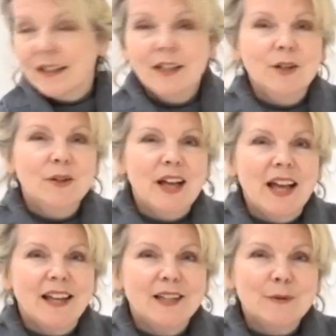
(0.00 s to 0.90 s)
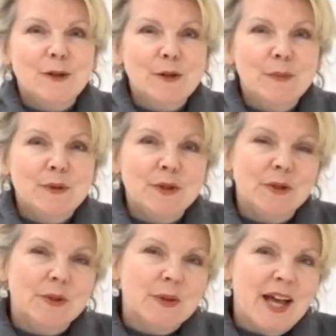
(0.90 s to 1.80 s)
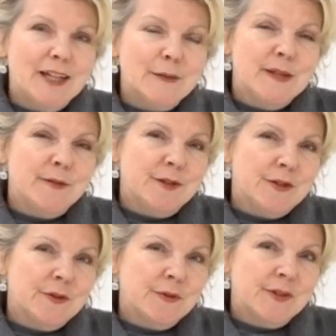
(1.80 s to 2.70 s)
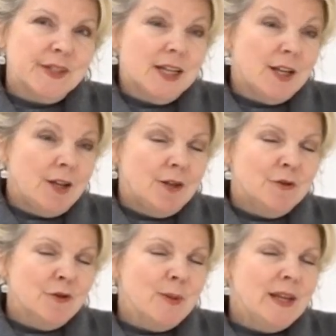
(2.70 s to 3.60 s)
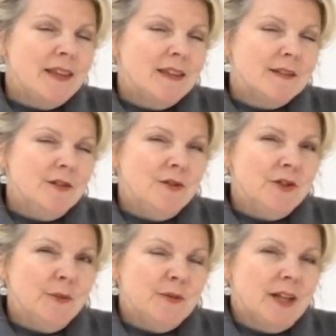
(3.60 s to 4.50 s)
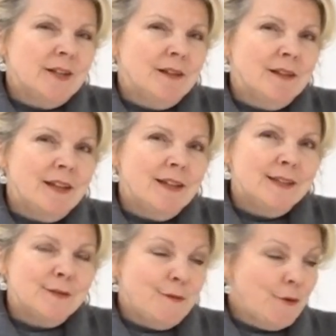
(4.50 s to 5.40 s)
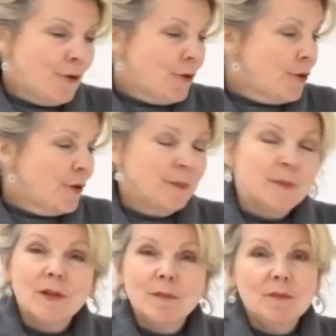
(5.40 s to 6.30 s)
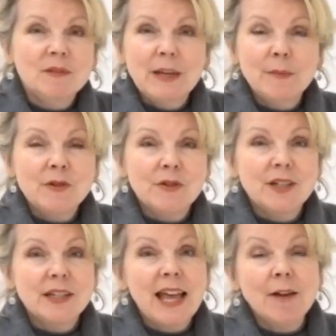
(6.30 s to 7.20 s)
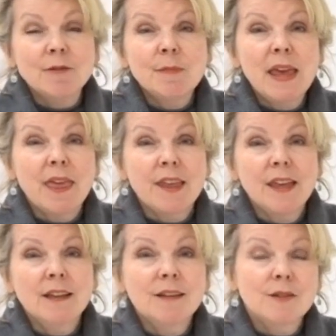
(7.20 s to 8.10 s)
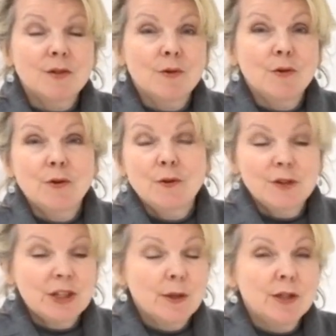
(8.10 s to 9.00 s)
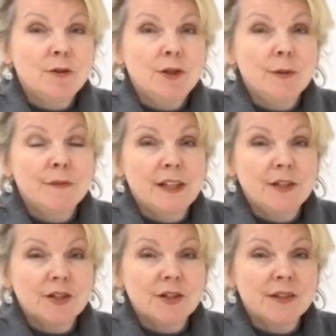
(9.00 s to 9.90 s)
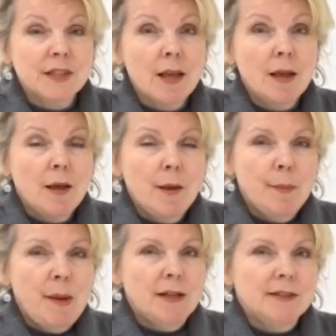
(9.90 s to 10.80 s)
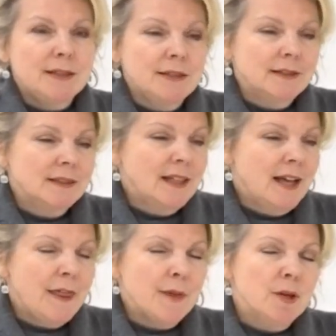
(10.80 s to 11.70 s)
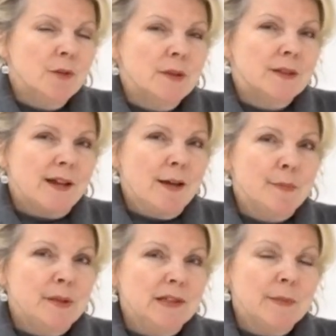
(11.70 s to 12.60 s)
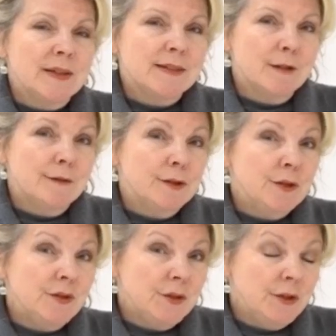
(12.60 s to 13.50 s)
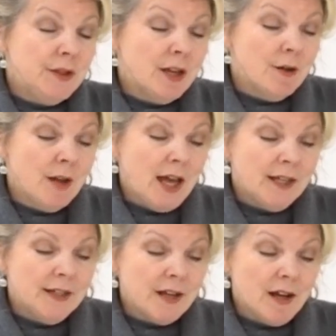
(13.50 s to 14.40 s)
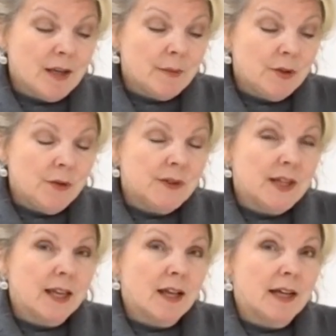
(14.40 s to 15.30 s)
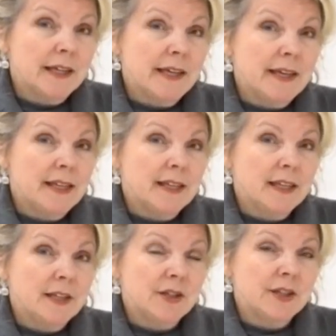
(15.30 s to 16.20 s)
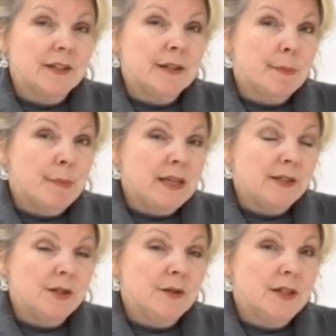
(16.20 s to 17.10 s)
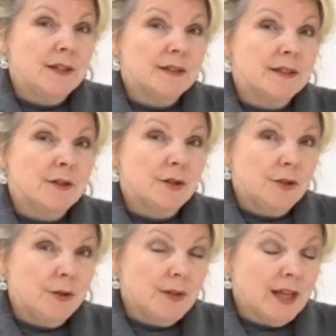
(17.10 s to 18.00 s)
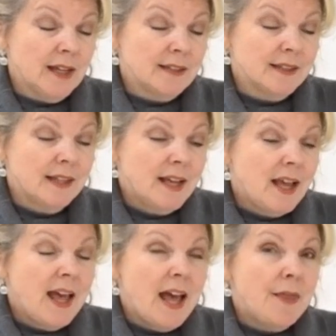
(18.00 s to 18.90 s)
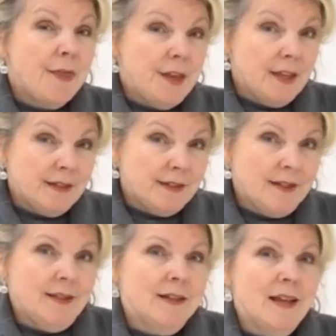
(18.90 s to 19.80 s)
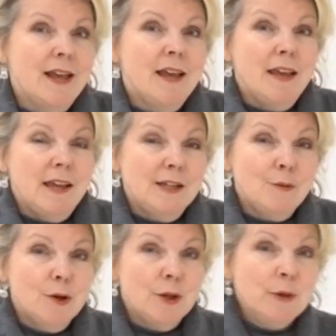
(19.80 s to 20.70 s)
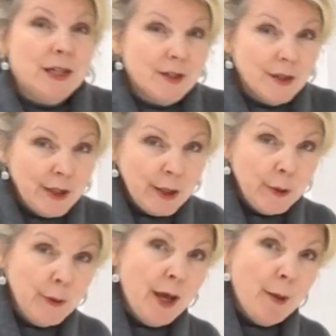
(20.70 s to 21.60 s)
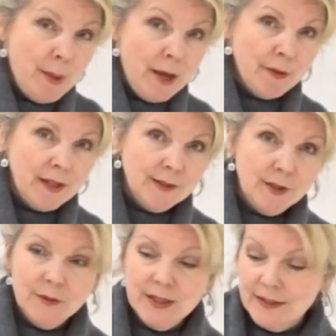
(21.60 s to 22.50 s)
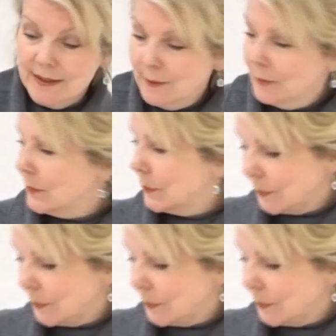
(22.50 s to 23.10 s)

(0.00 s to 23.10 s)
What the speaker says: Hello and welcome to Handmade Originals. Normally this YouTube channel is for demonstrating how to make things or showing you new inventions, but at the moment I'm building myself a new studio and I'm using IKEA kitchen base units to do that, and this is what you need to know about these units.